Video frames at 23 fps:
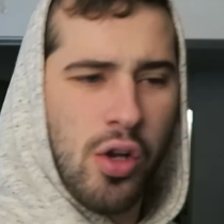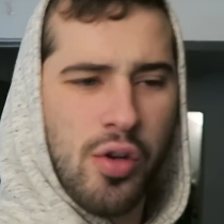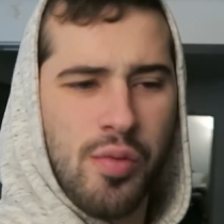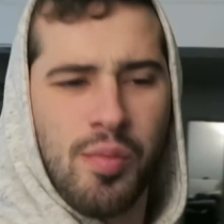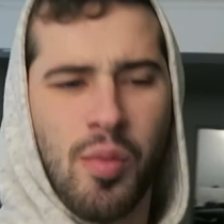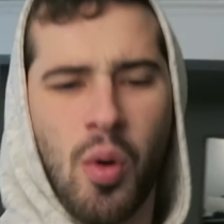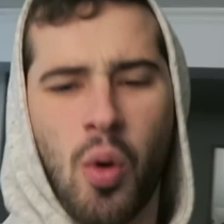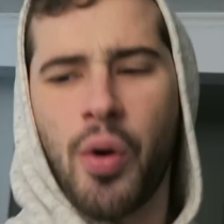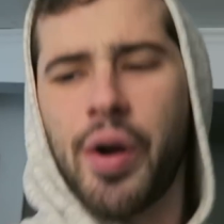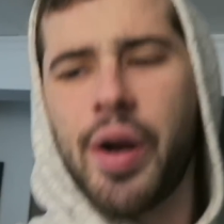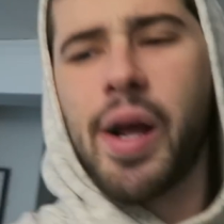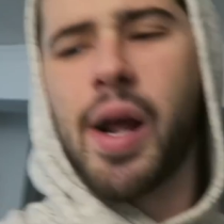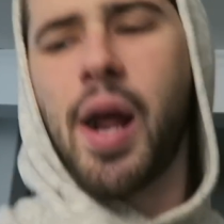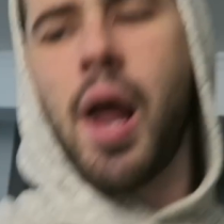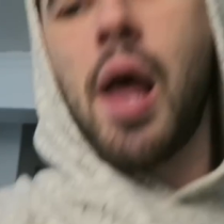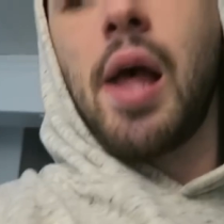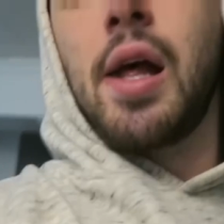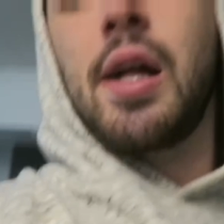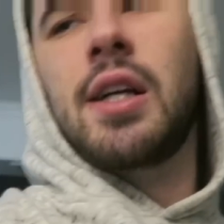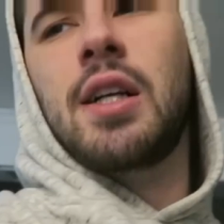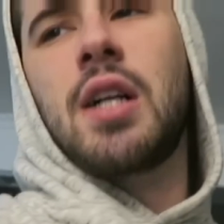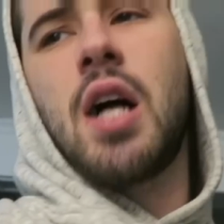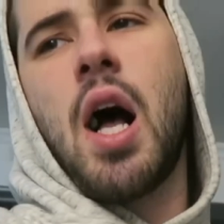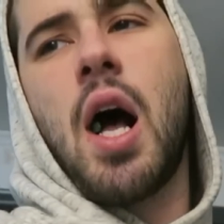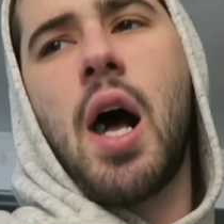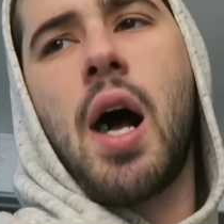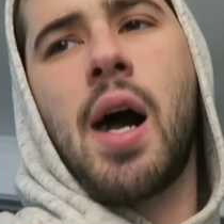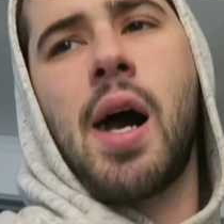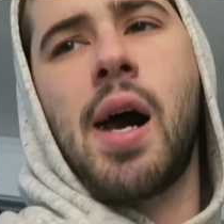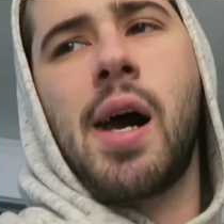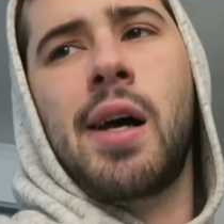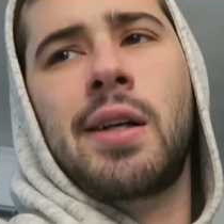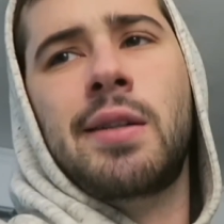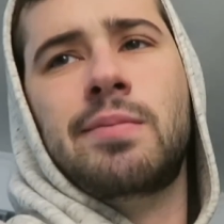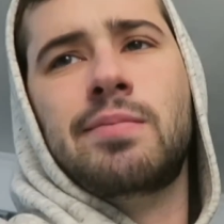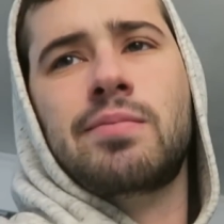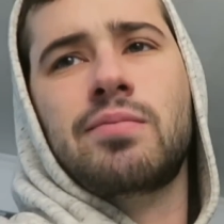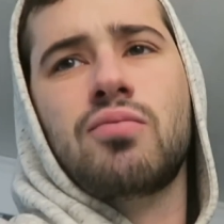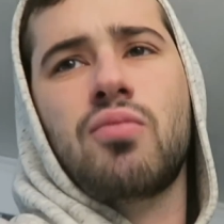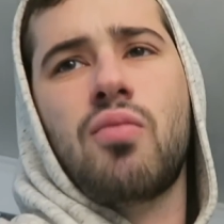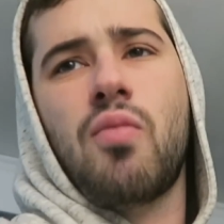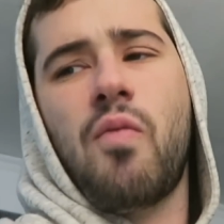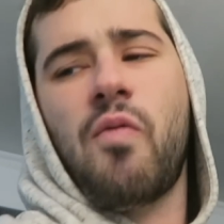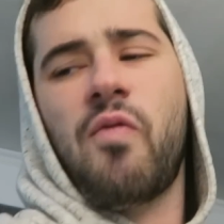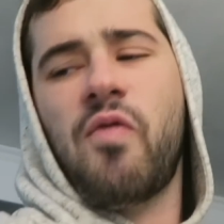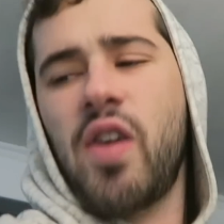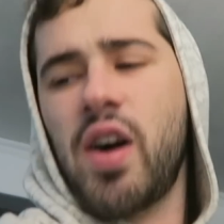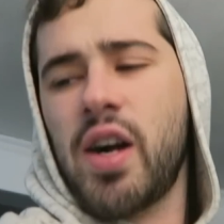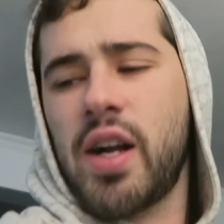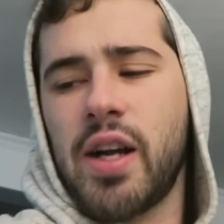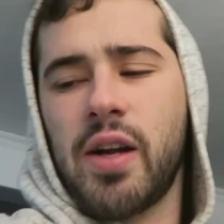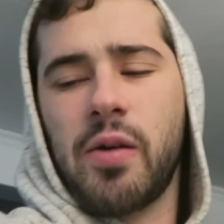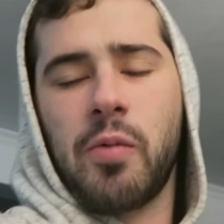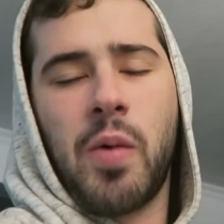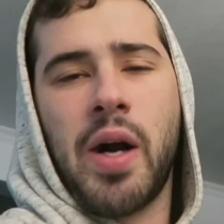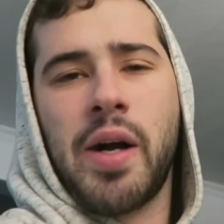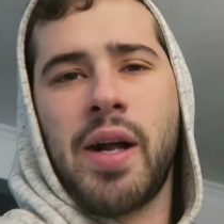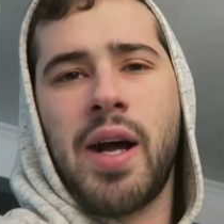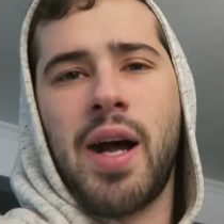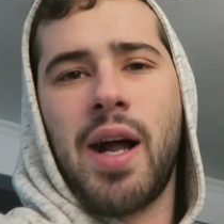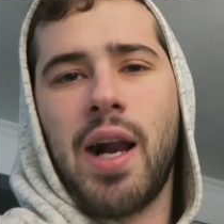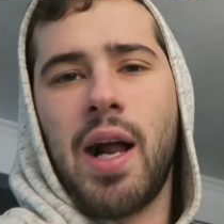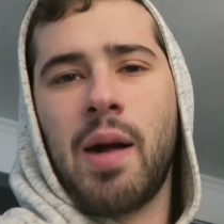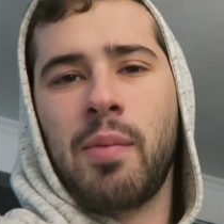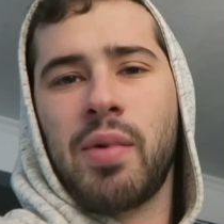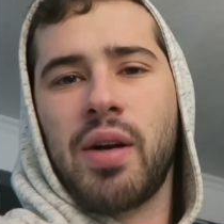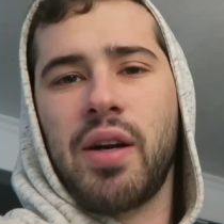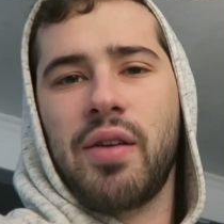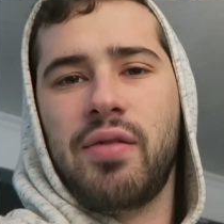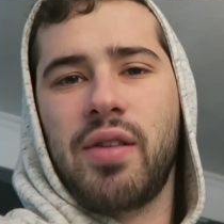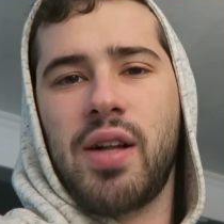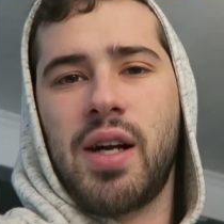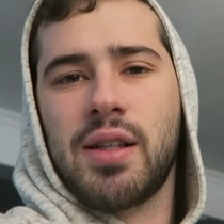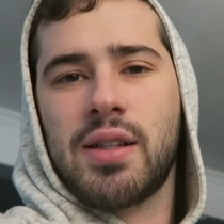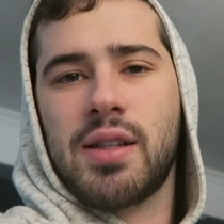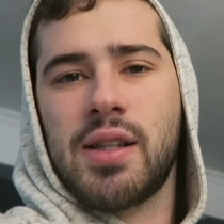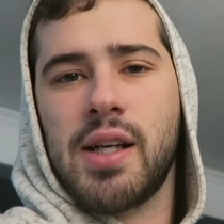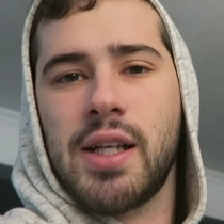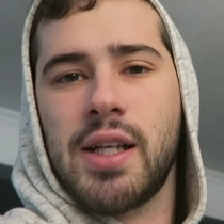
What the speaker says: Good morning. Fuck it, why not? I'm gonna vlog